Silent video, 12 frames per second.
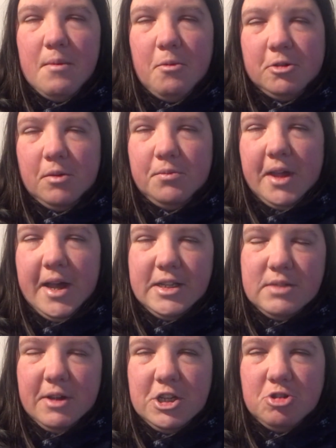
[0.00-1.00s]
when I'm there
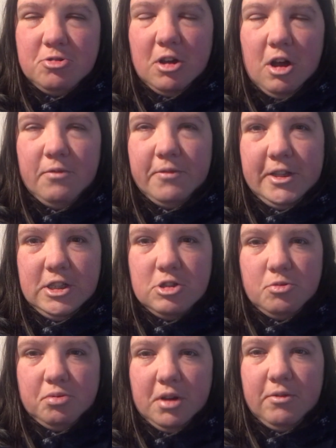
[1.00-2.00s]
to make sure that I'm ready
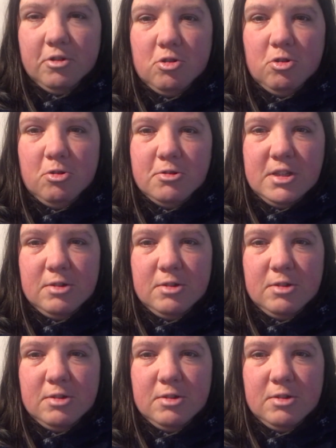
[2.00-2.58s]
to pre-record.